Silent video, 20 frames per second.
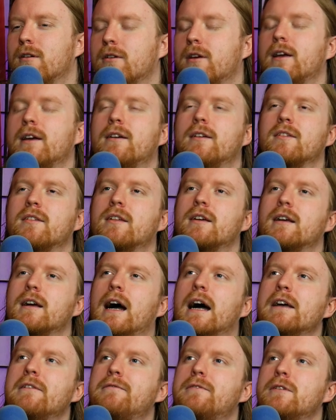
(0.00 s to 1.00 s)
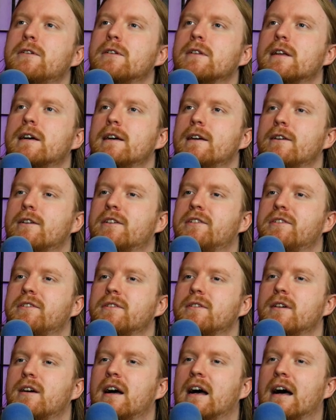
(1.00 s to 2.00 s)
okay because like I feel like
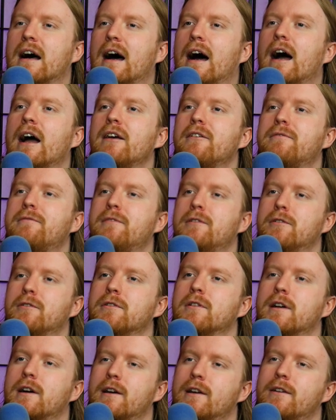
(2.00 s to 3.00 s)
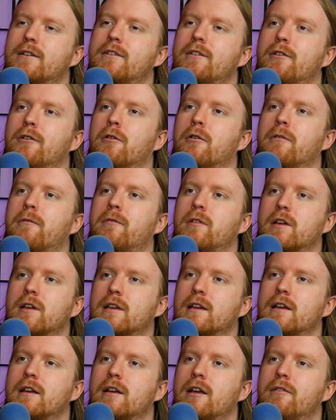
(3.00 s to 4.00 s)
uh, I feel like you're
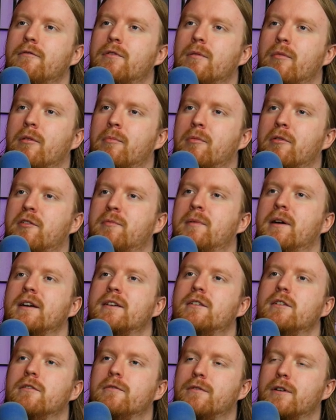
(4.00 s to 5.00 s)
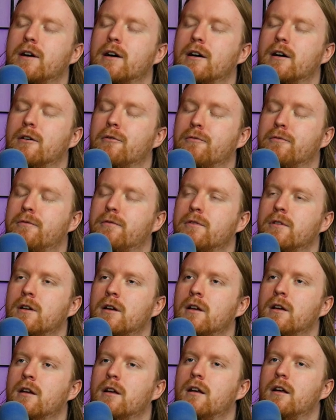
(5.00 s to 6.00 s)
thinking it from the perspective of
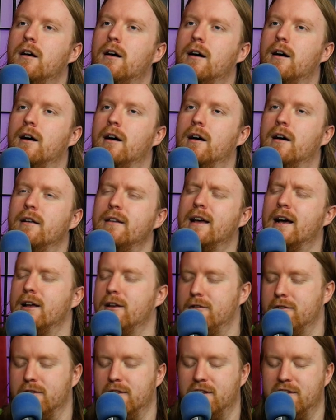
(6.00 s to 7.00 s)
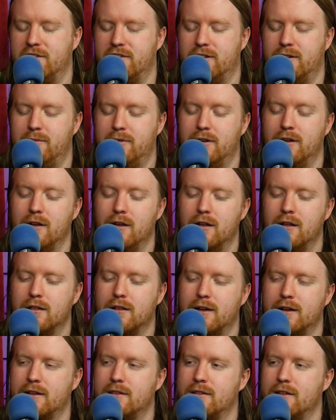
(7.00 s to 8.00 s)
uh not you the listener I mean
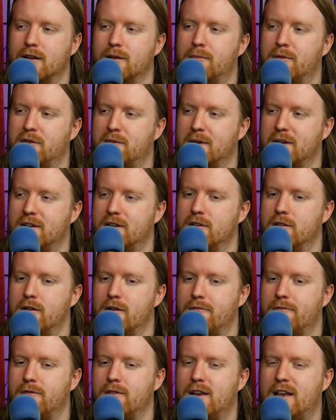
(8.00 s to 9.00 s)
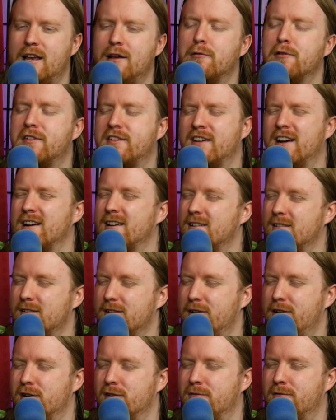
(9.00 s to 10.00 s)
like the perspective of he was
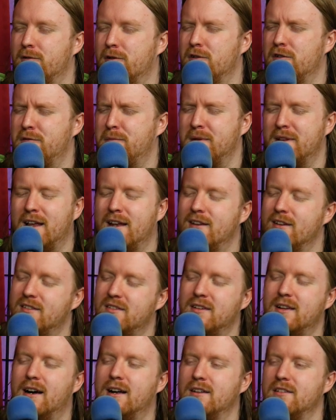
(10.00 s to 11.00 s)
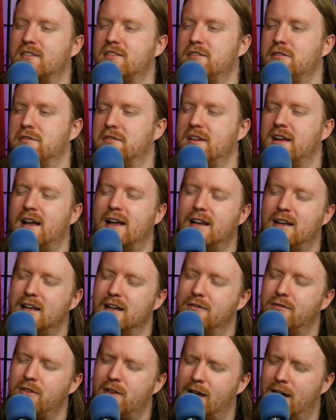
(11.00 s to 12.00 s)
technically here first but that does not excuse
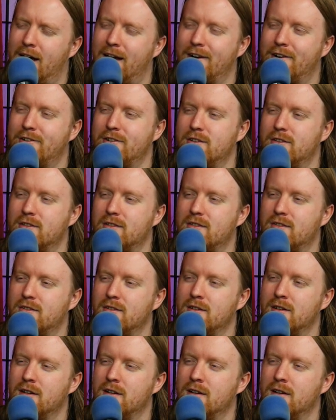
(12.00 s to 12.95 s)
any of the actions